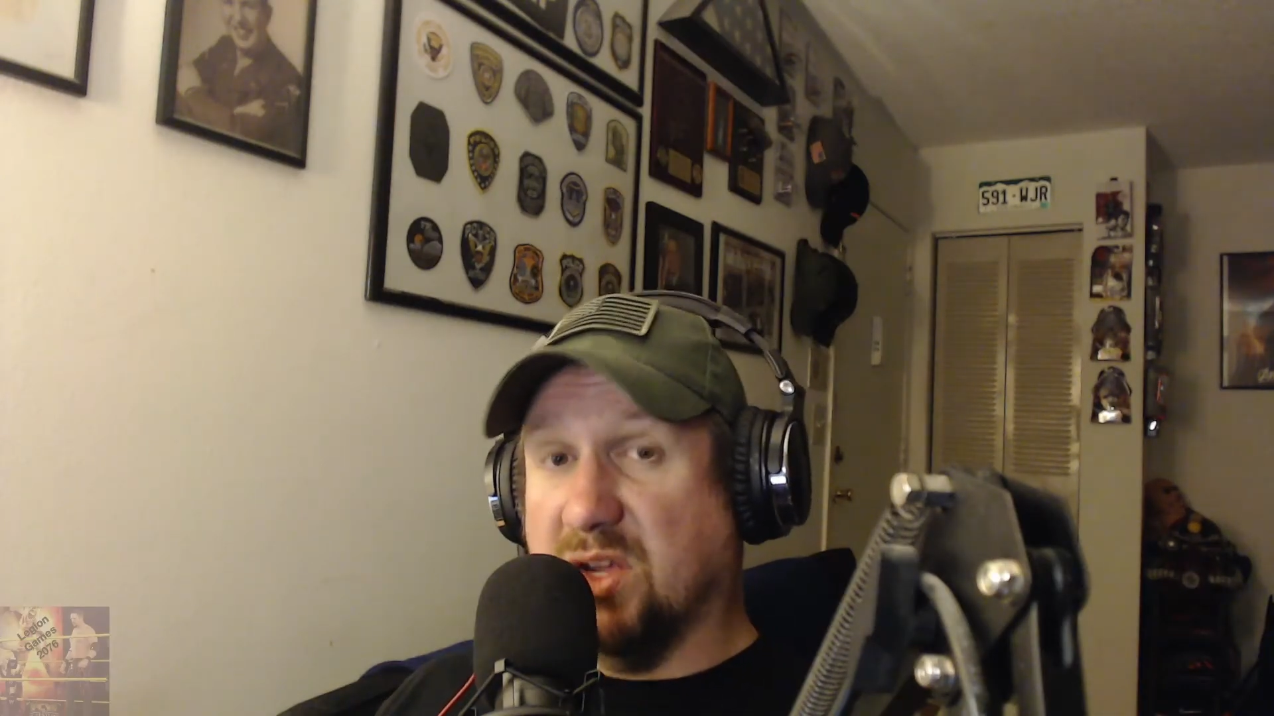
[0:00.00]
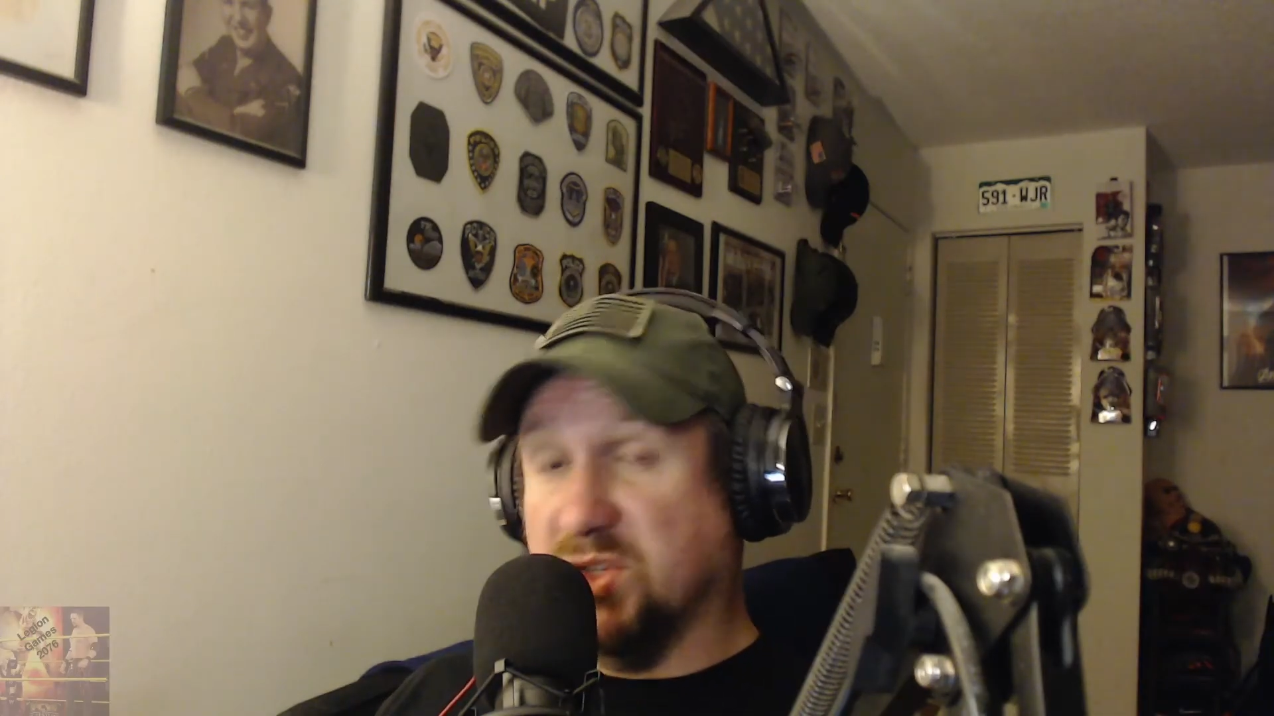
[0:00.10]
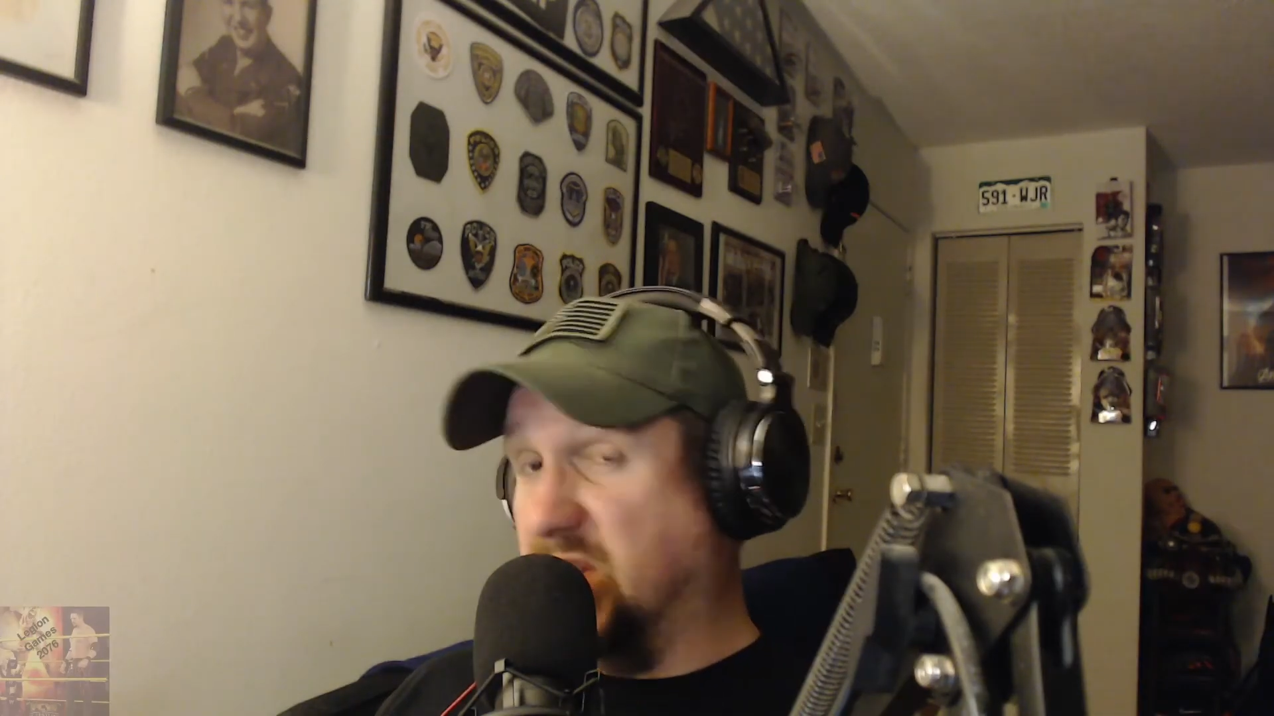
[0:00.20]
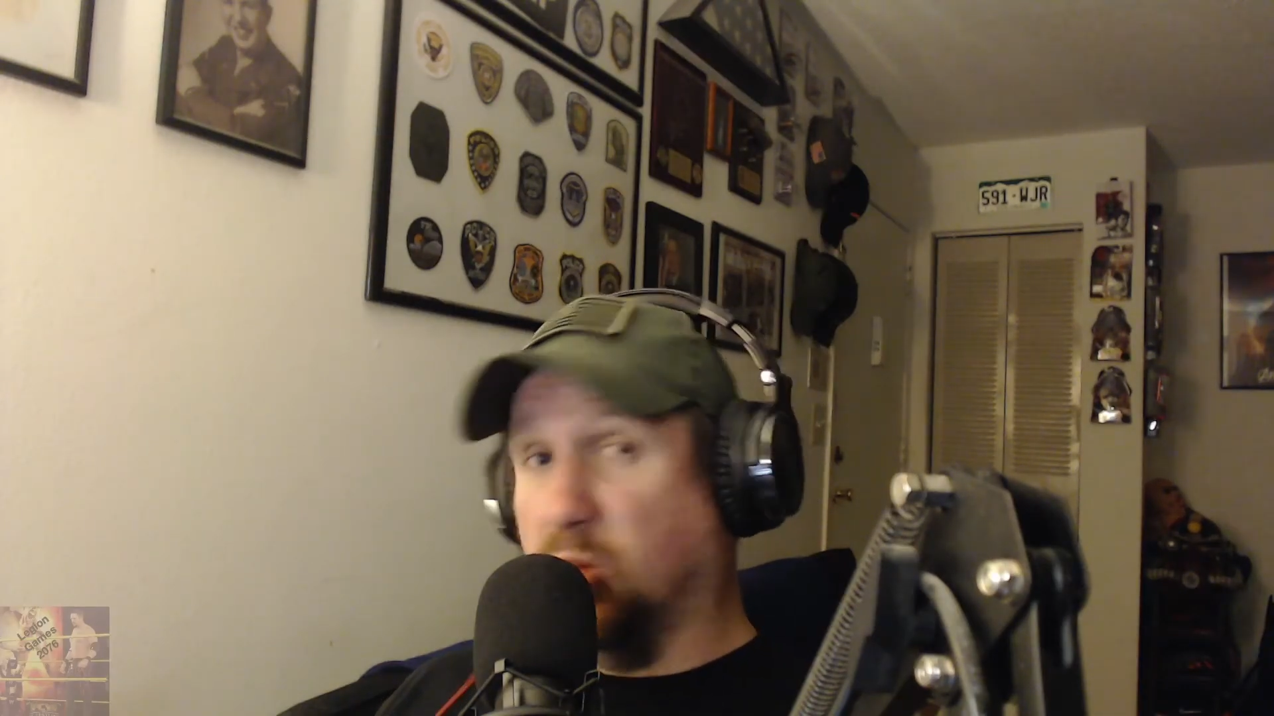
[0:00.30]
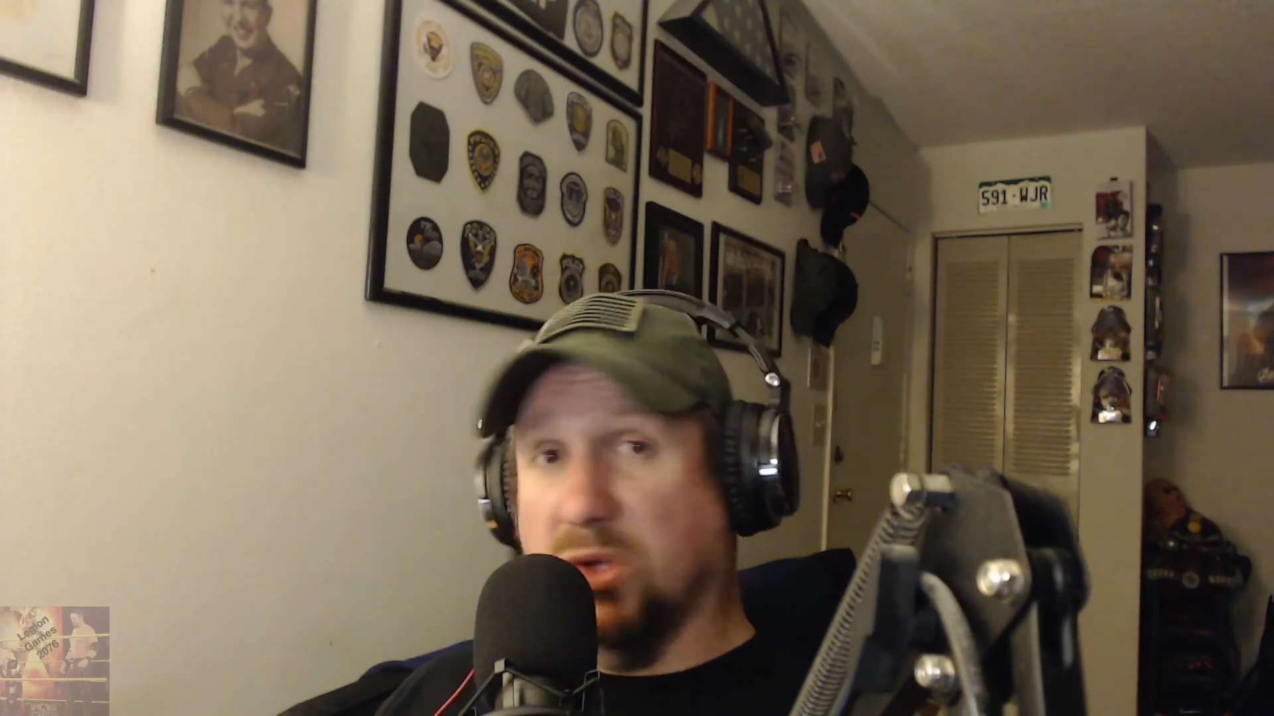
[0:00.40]
I'll
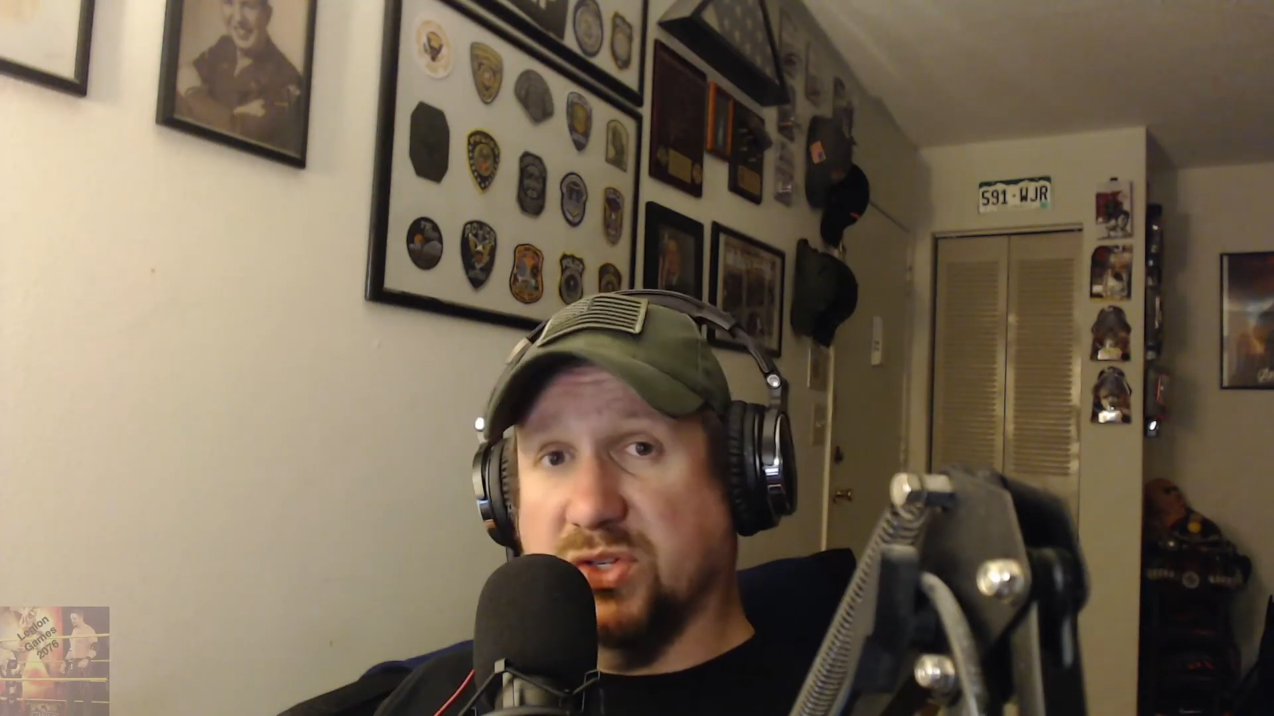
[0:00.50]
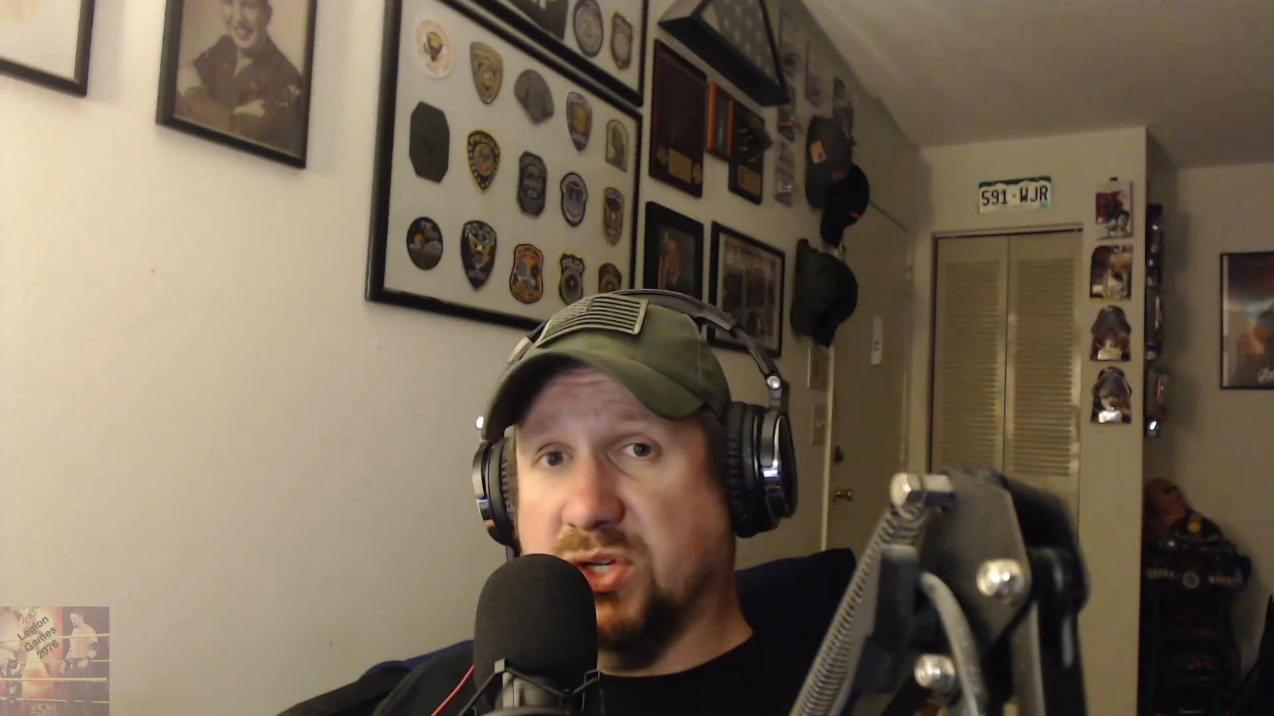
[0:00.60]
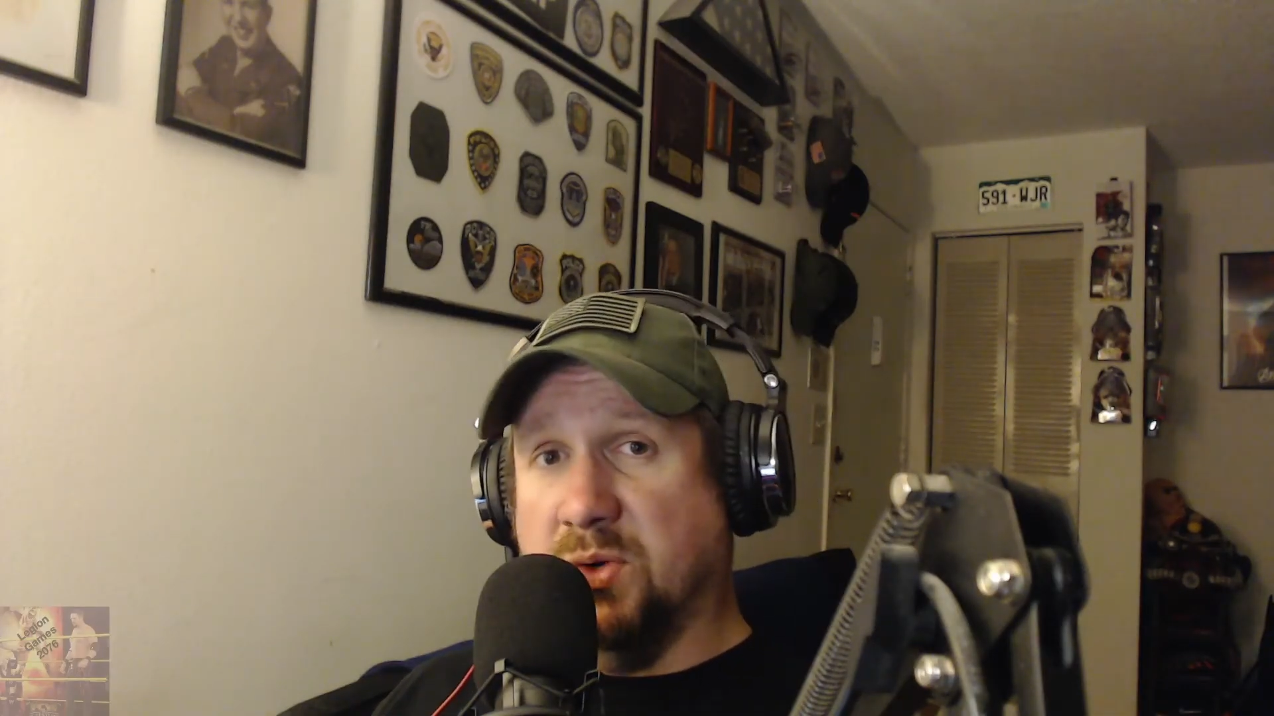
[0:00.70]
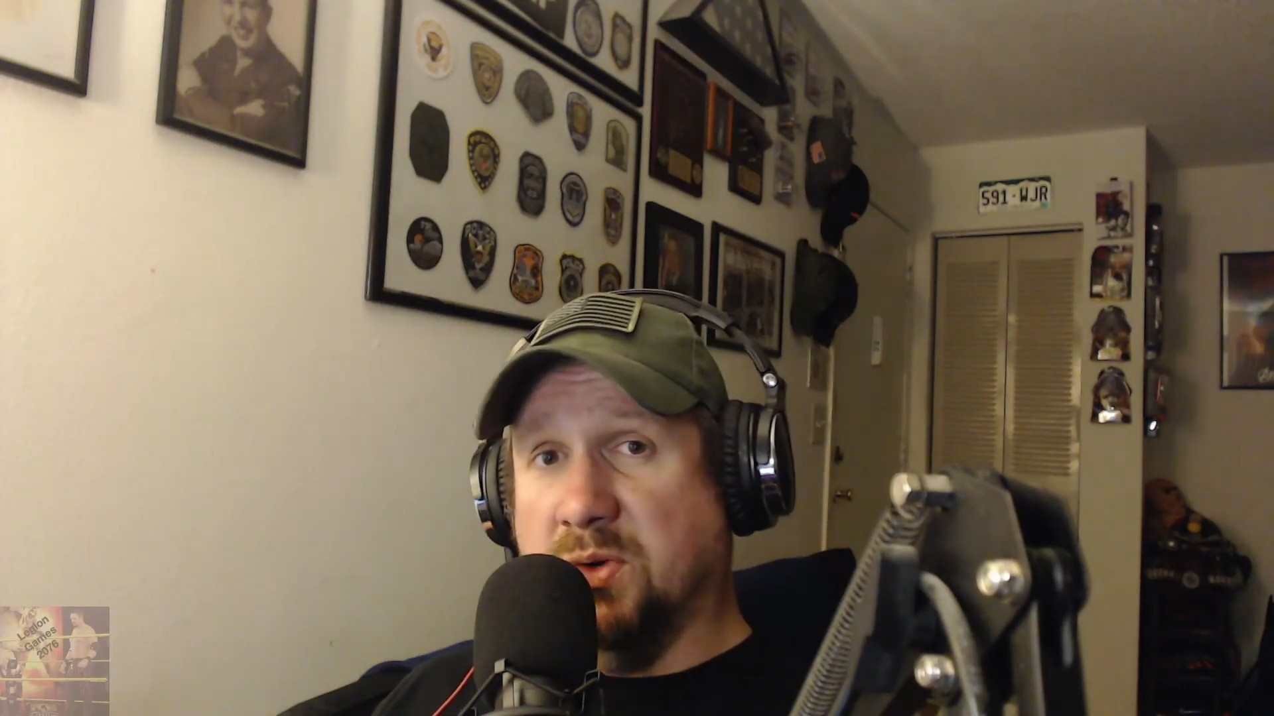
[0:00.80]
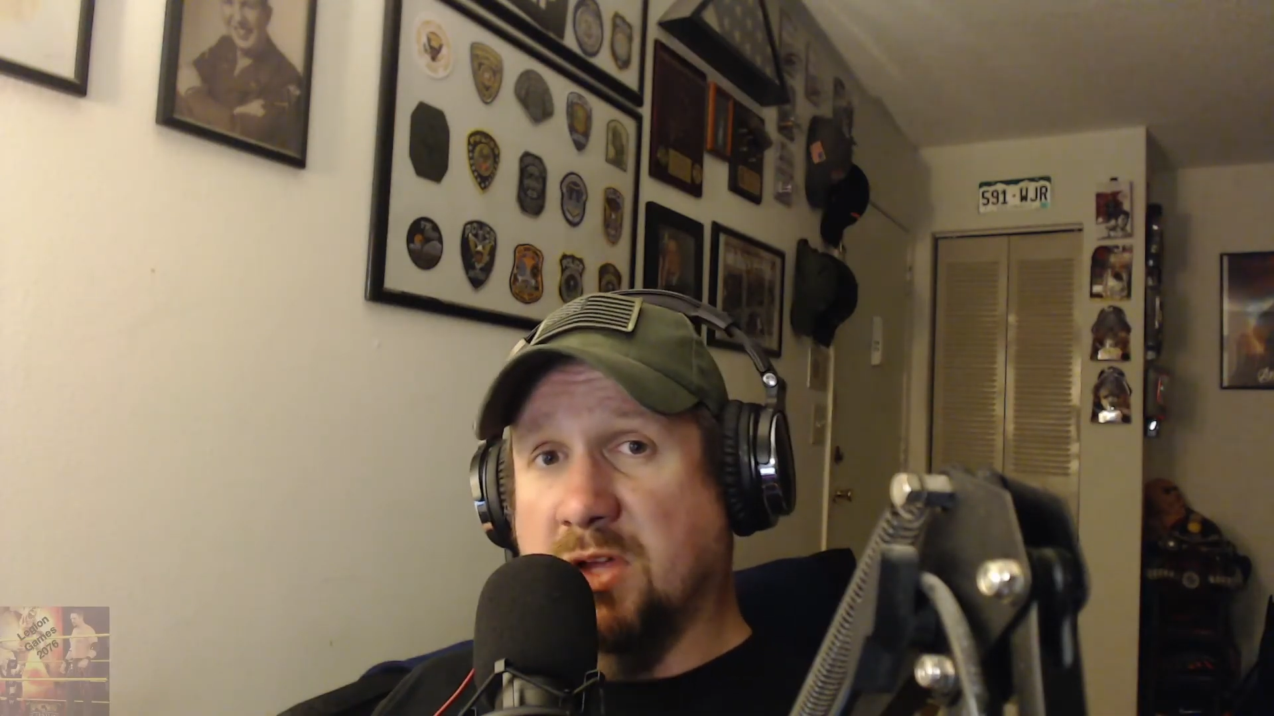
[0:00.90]
see you real
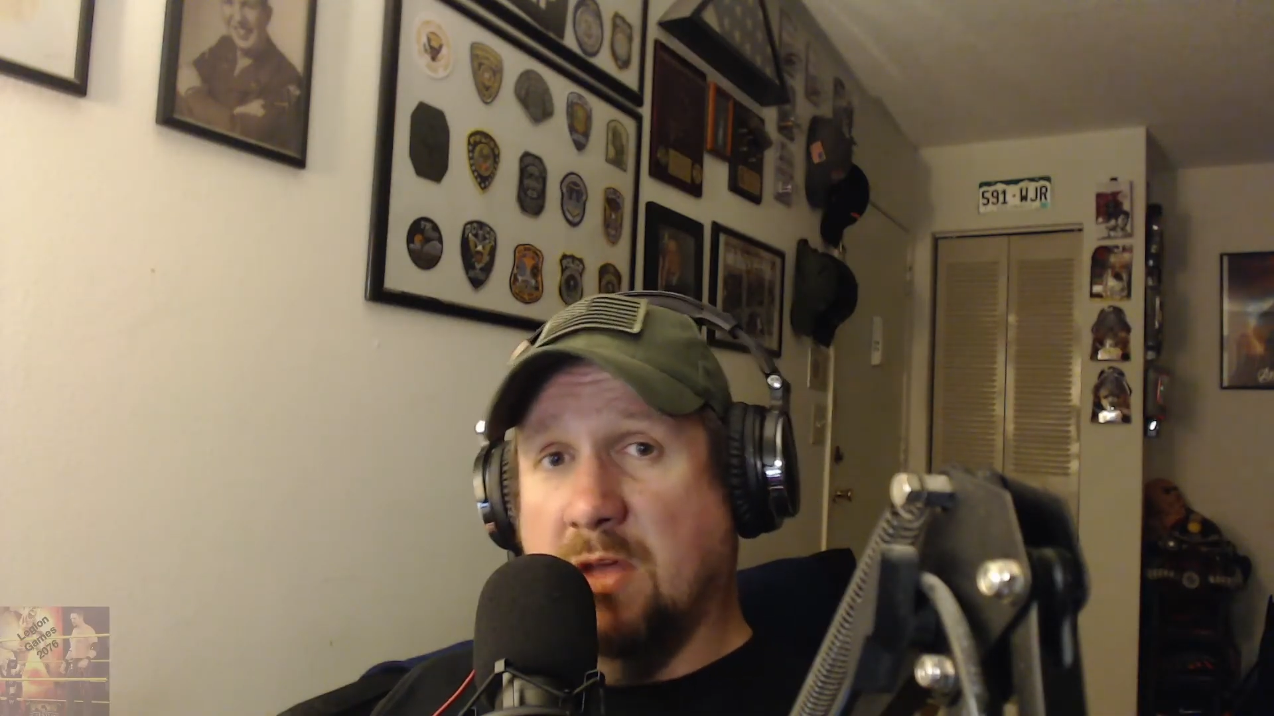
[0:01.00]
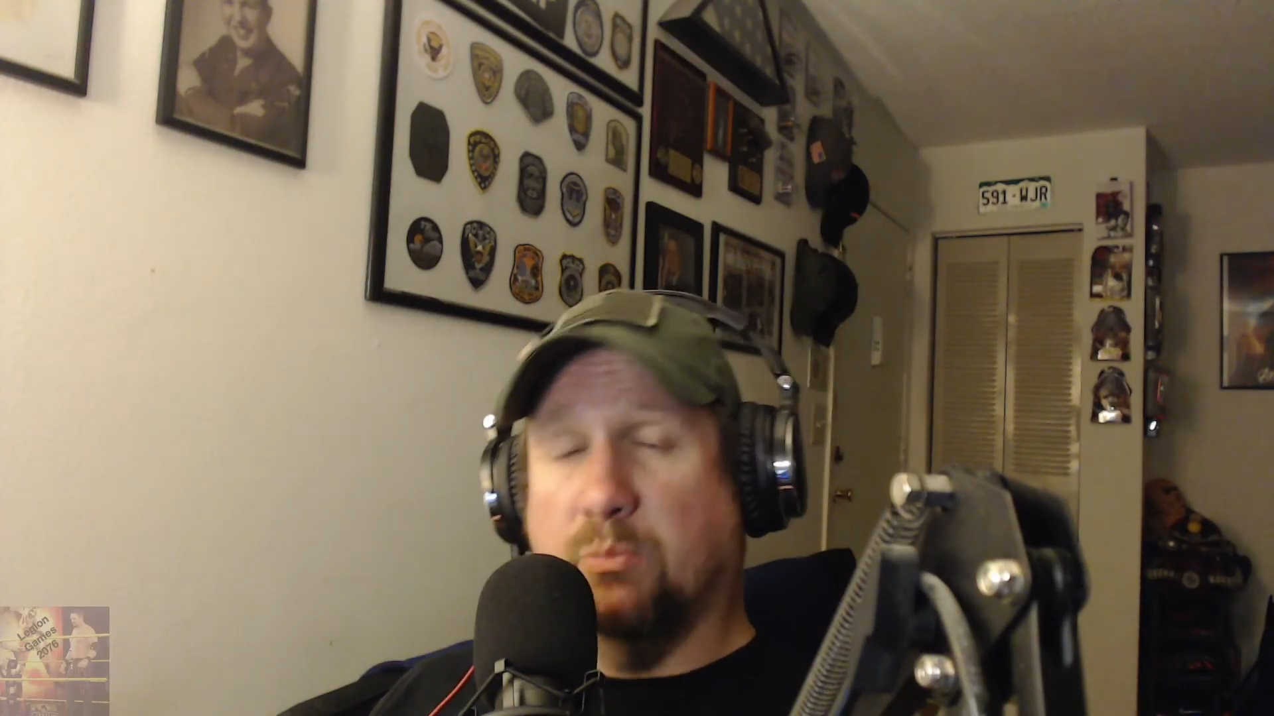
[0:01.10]
soon.